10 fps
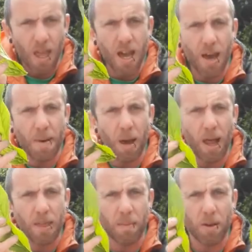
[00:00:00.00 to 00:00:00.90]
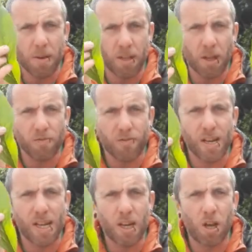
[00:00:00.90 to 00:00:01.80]
And at the moment, they don't
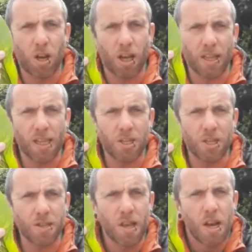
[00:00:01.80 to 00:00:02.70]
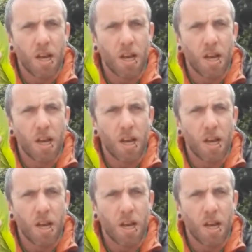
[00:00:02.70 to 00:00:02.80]
really look like ninjas.